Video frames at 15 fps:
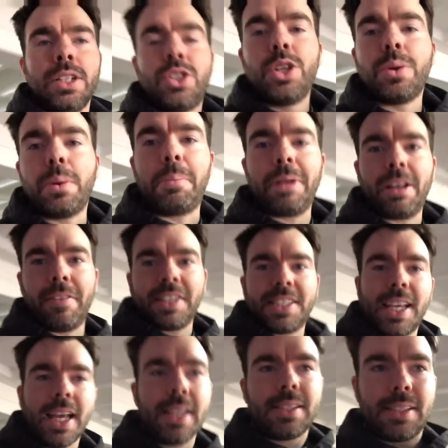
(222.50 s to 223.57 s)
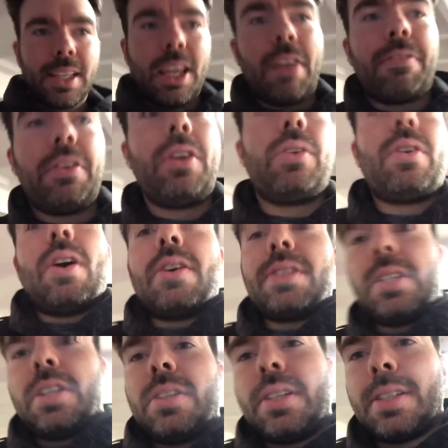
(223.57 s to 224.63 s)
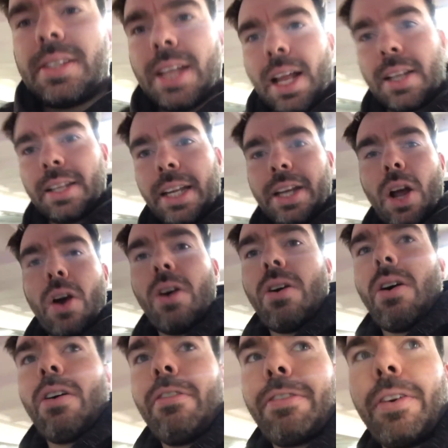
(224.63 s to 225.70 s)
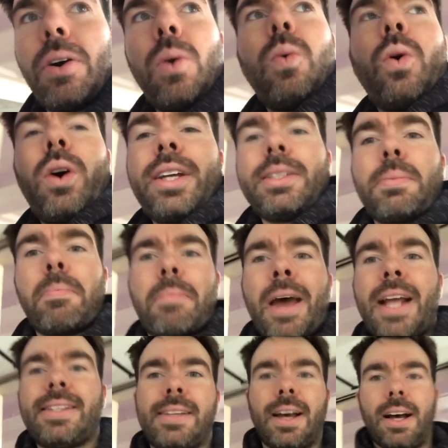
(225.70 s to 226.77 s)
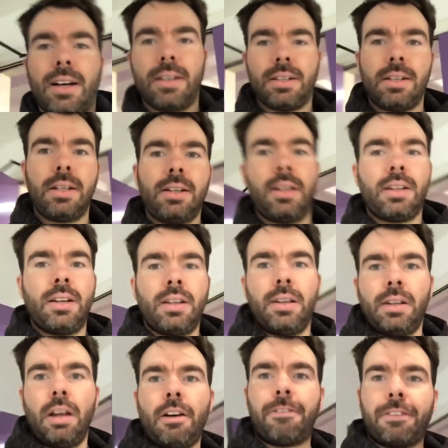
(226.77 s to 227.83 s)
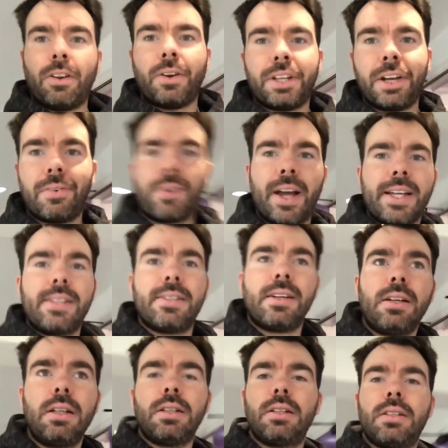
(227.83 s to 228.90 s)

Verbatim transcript: Do a bit of a test to give you guys an understanding of what is better, a Flyknit Racer